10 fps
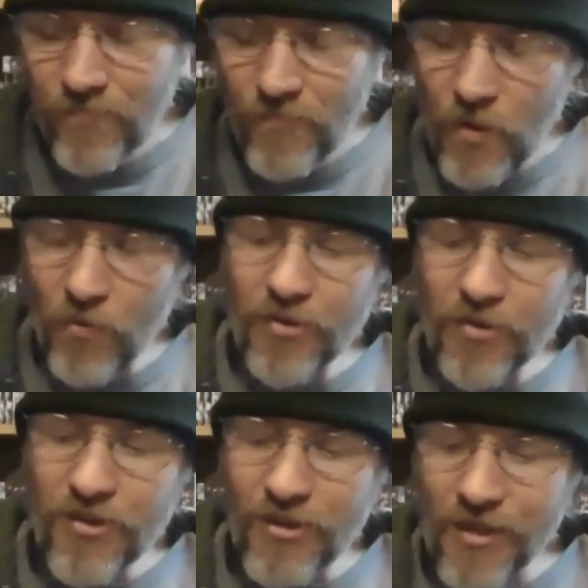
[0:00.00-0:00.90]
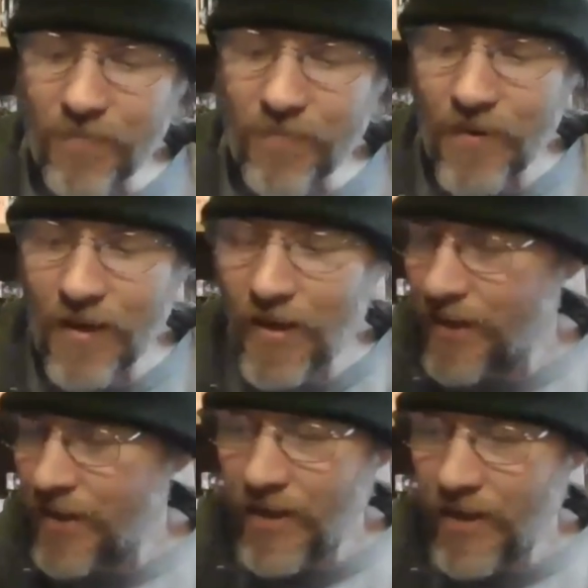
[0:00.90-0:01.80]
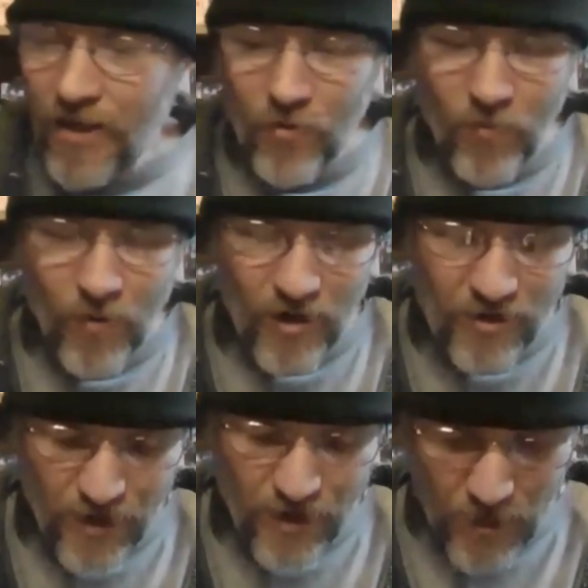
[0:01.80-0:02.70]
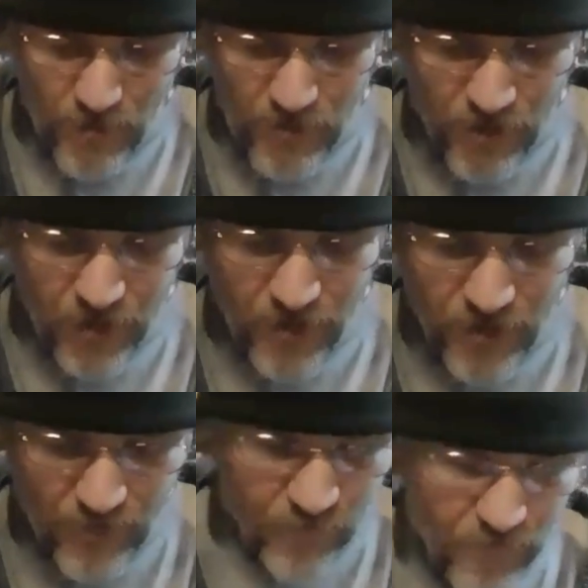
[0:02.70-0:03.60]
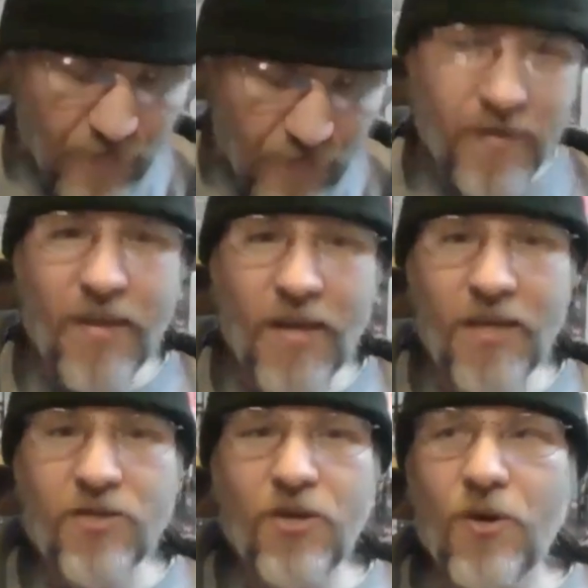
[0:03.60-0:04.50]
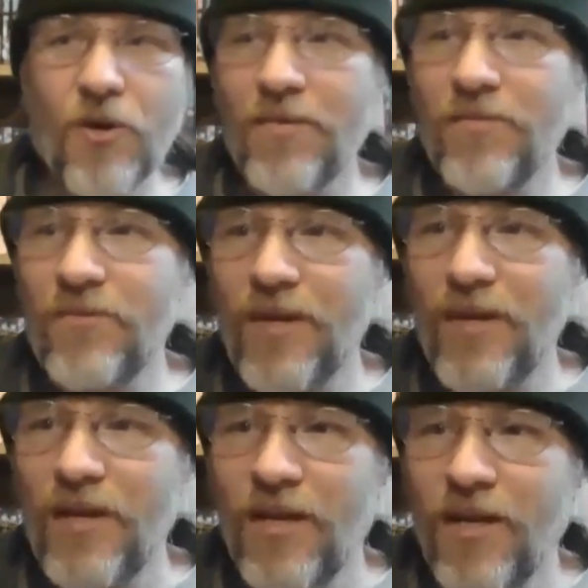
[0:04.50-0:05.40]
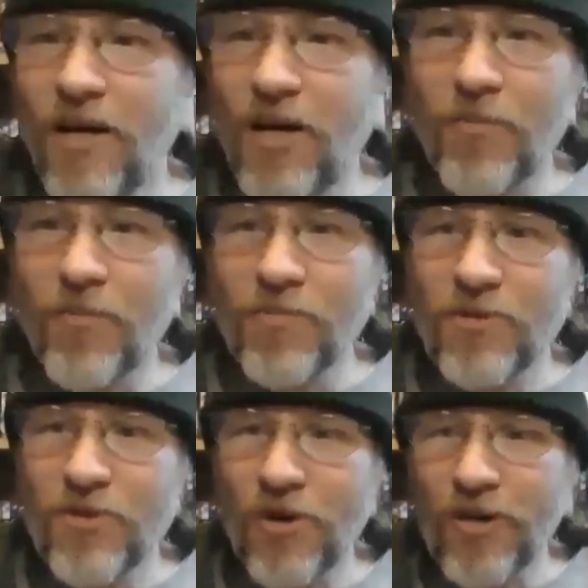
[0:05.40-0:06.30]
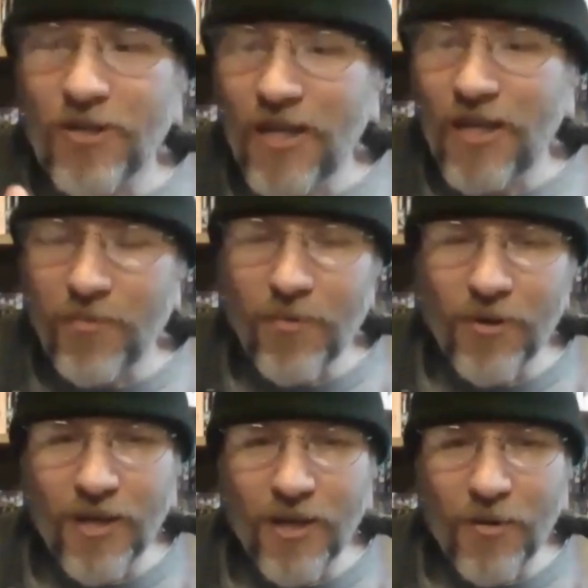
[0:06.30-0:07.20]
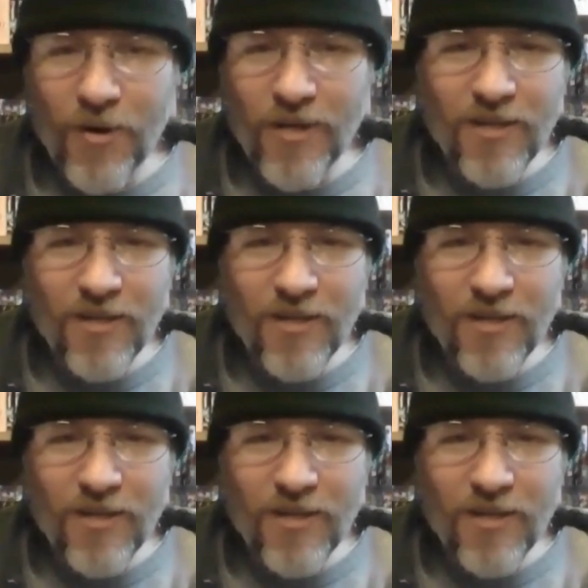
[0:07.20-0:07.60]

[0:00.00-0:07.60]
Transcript: We'll see. While I was on Amazon, as you know, I've started getting really interested